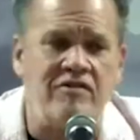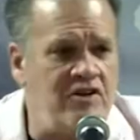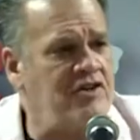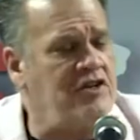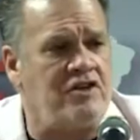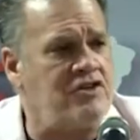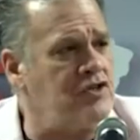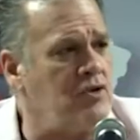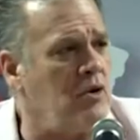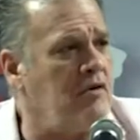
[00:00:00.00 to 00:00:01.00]
Just because it's a
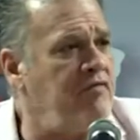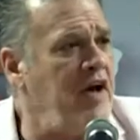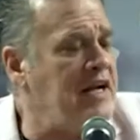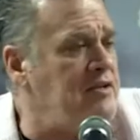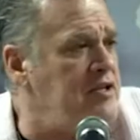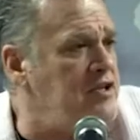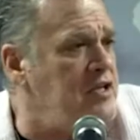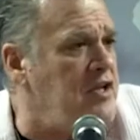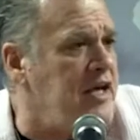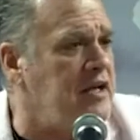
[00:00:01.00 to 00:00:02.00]
historical fact,
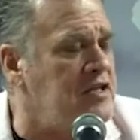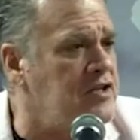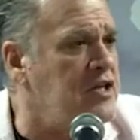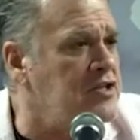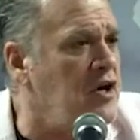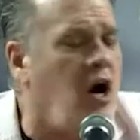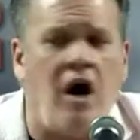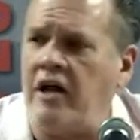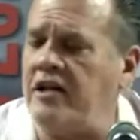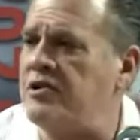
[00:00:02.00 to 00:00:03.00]
it's
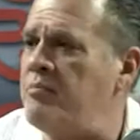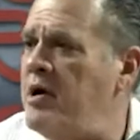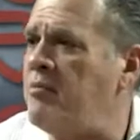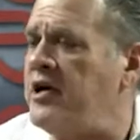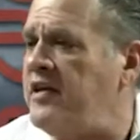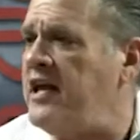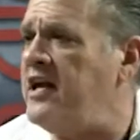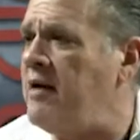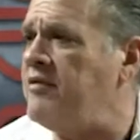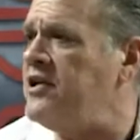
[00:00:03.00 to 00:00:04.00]
gone. It's a memory, and they
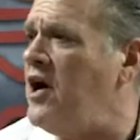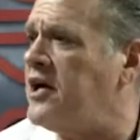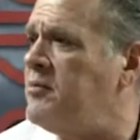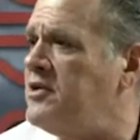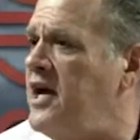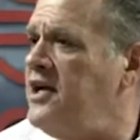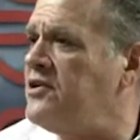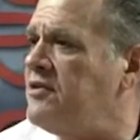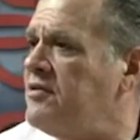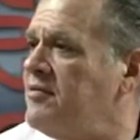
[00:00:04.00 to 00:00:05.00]
didn't have any documentation.